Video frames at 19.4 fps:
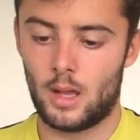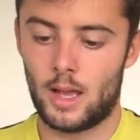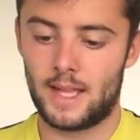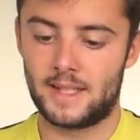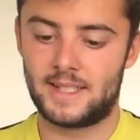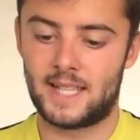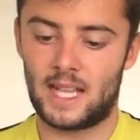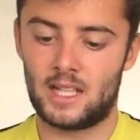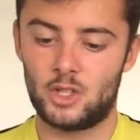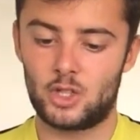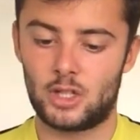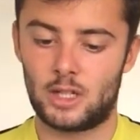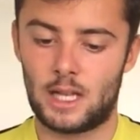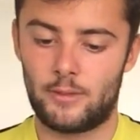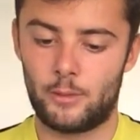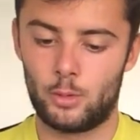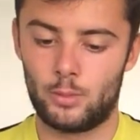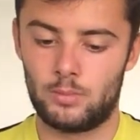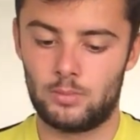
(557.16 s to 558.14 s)
Attention
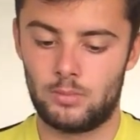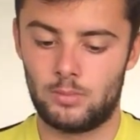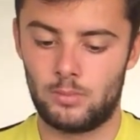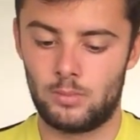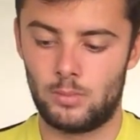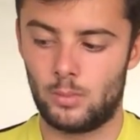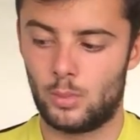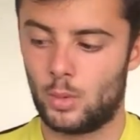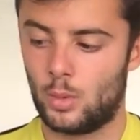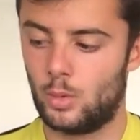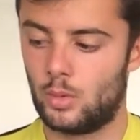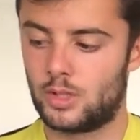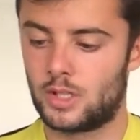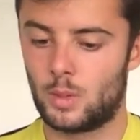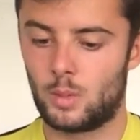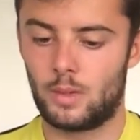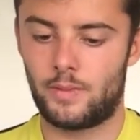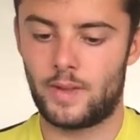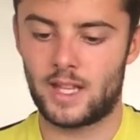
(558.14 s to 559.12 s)
level
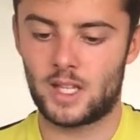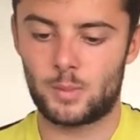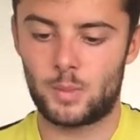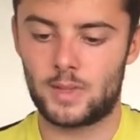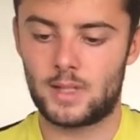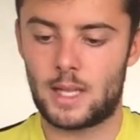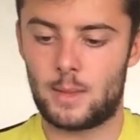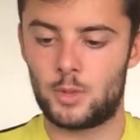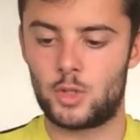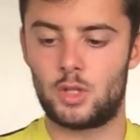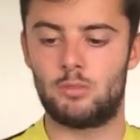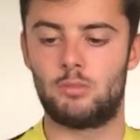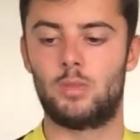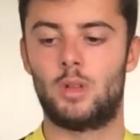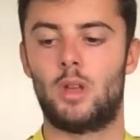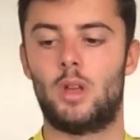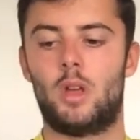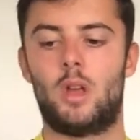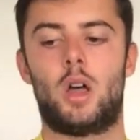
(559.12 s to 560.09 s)
also affects perception,
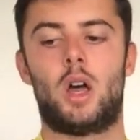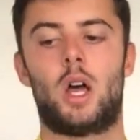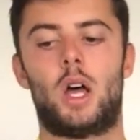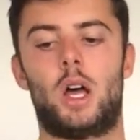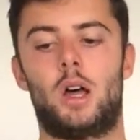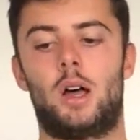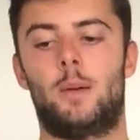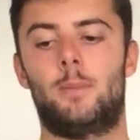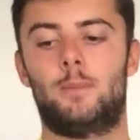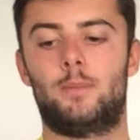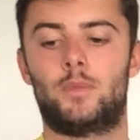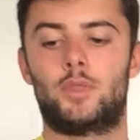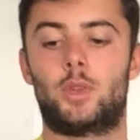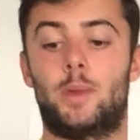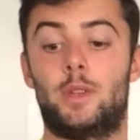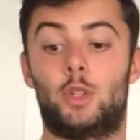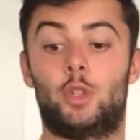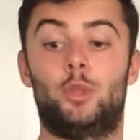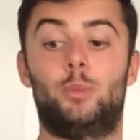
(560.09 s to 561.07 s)

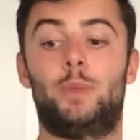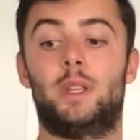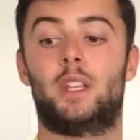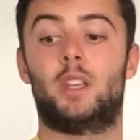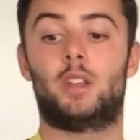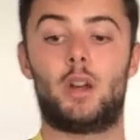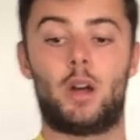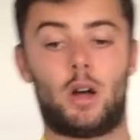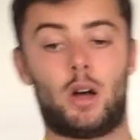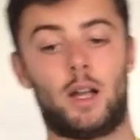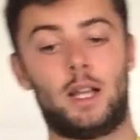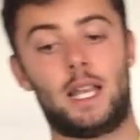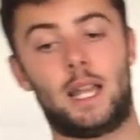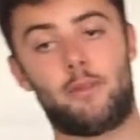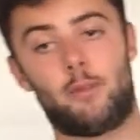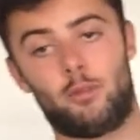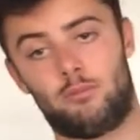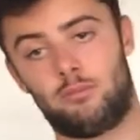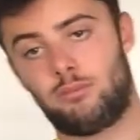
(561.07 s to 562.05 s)
so it should be good at high
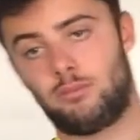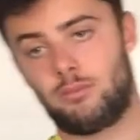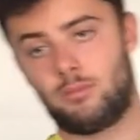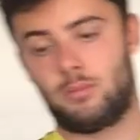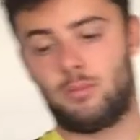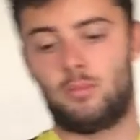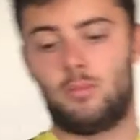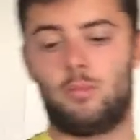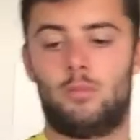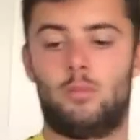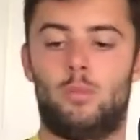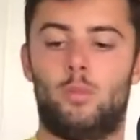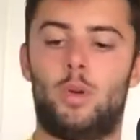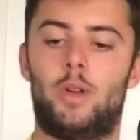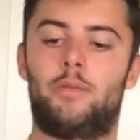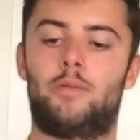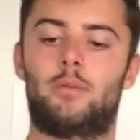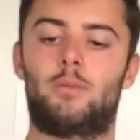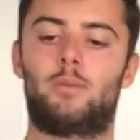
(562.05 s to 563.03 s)
level.
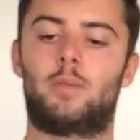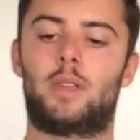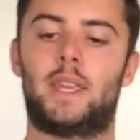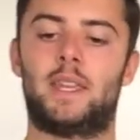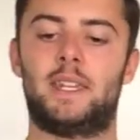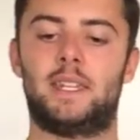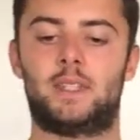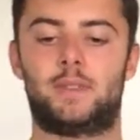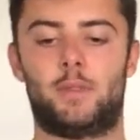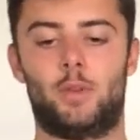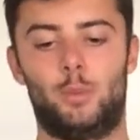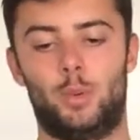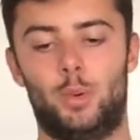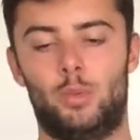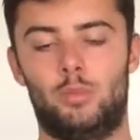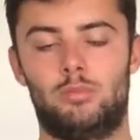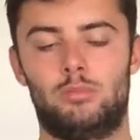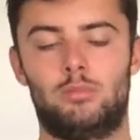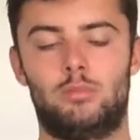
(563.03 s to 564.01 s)
With kiddies
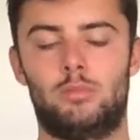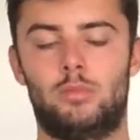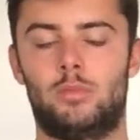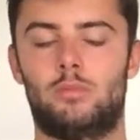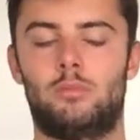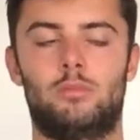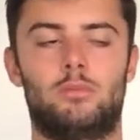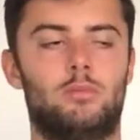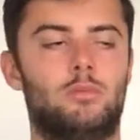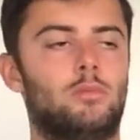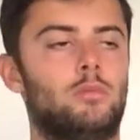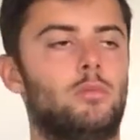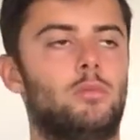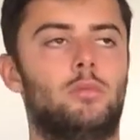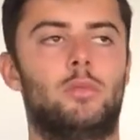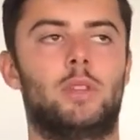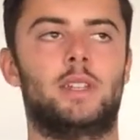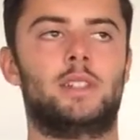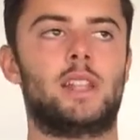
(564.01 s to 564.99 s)
football,
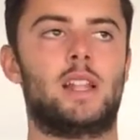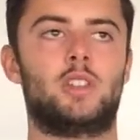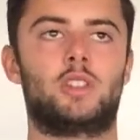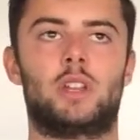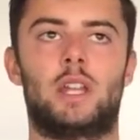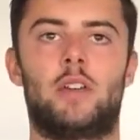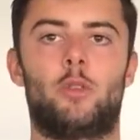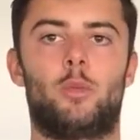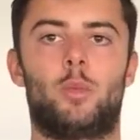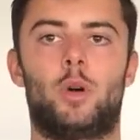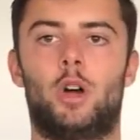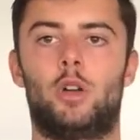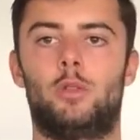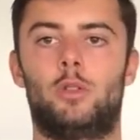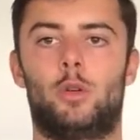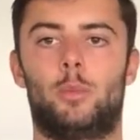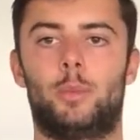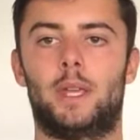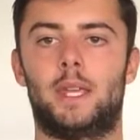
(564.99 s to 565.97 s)
the attention level
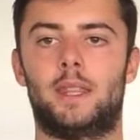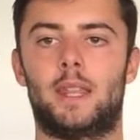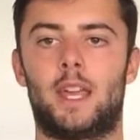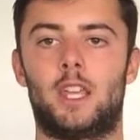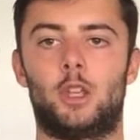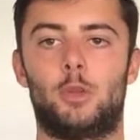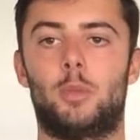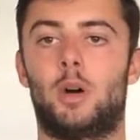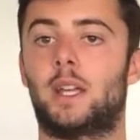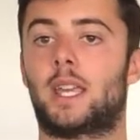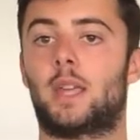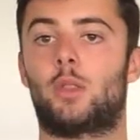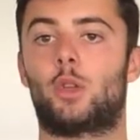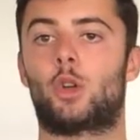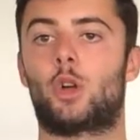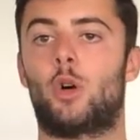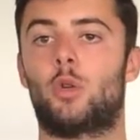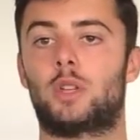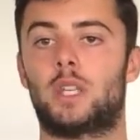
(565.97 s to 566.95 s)
might be there. You might get
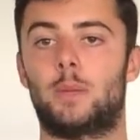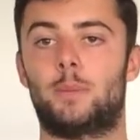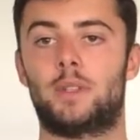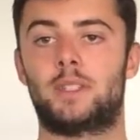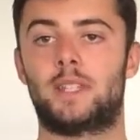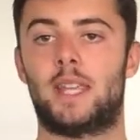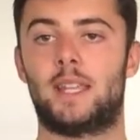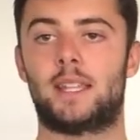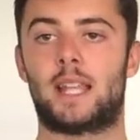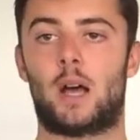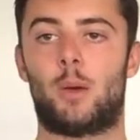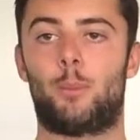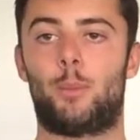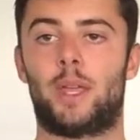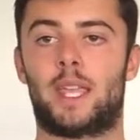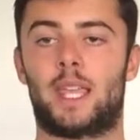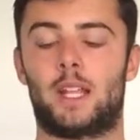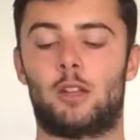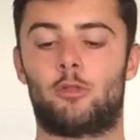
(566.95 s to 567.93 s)
the goalkeeper sitting down
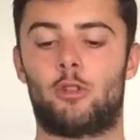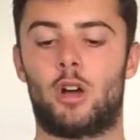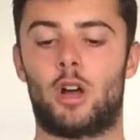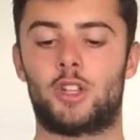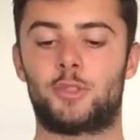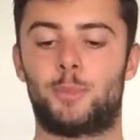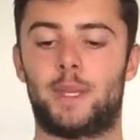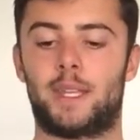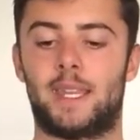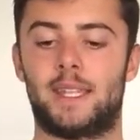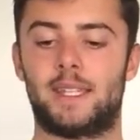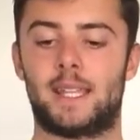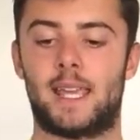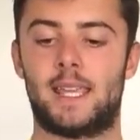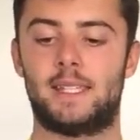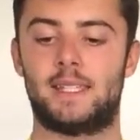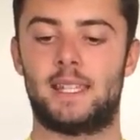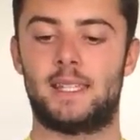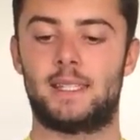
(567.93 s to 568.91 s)
picking grass, picking
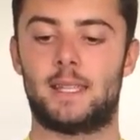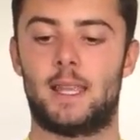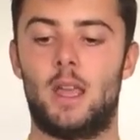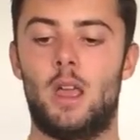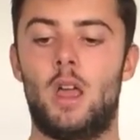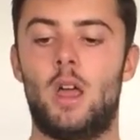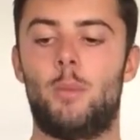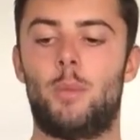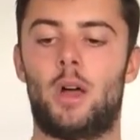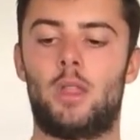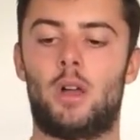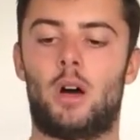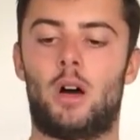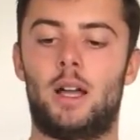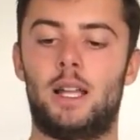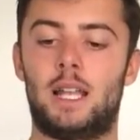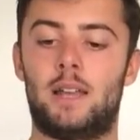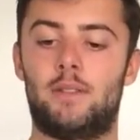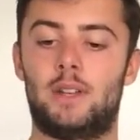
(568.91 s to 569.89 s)
daisies. At the
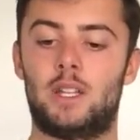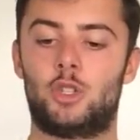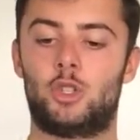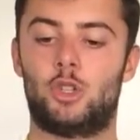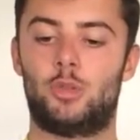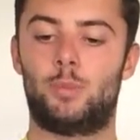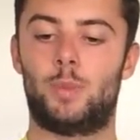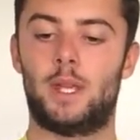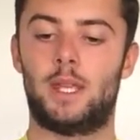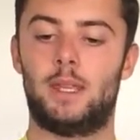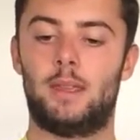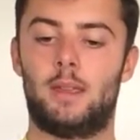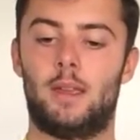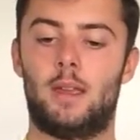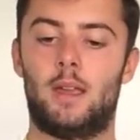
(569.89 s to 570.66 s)
high level it should be.